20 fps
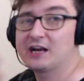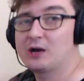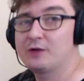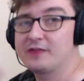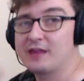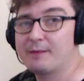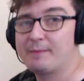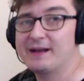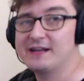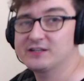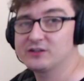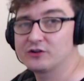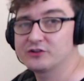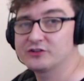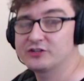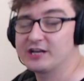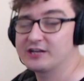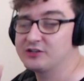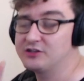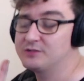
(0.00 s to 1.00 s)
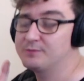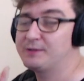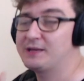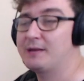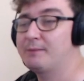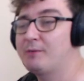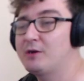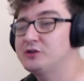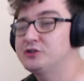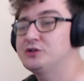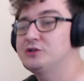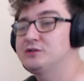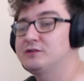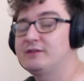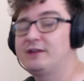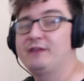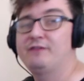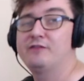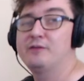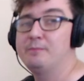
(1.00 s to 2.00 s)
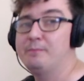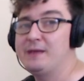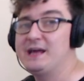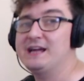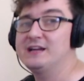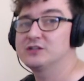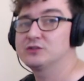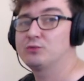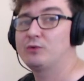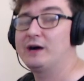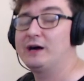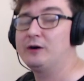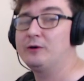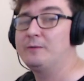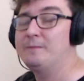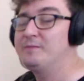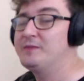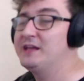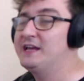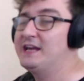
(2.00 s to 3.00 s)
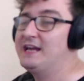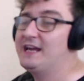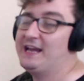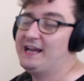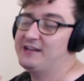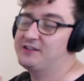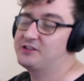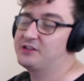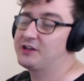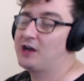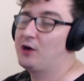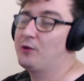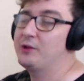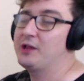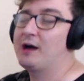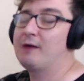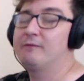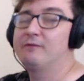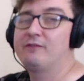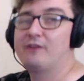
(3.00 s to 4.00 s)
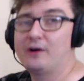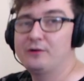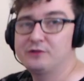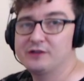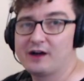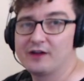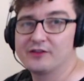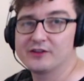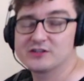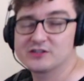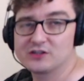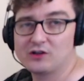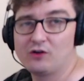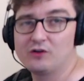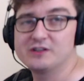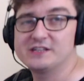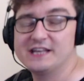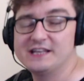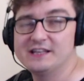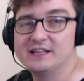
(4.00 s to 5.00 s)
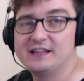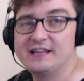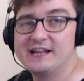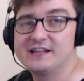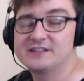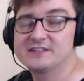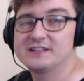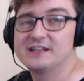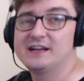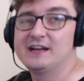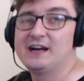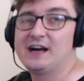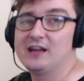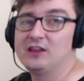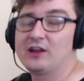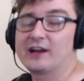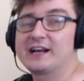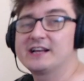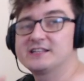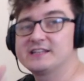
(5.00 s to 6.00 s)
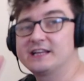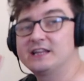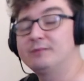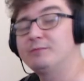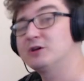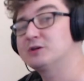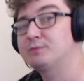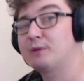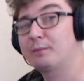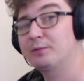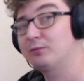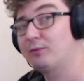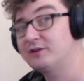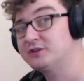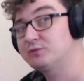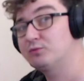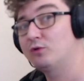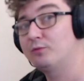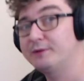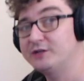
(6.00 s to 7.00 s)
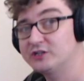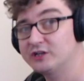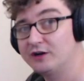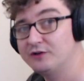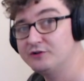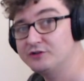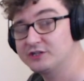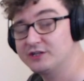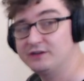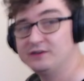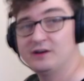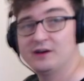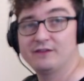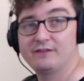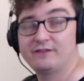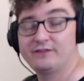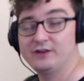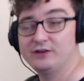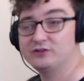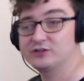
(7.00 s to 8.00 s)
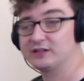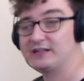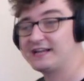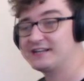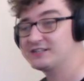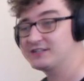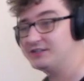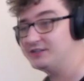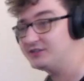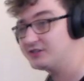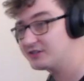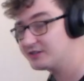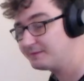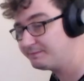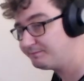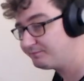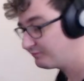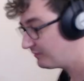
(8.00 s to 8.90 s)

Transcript: Go over there, make your song suggestions, but then most usefully for me as well, is to go and upvote other songs in the list, and like I say, the most popular ones will be chosen for future lessons.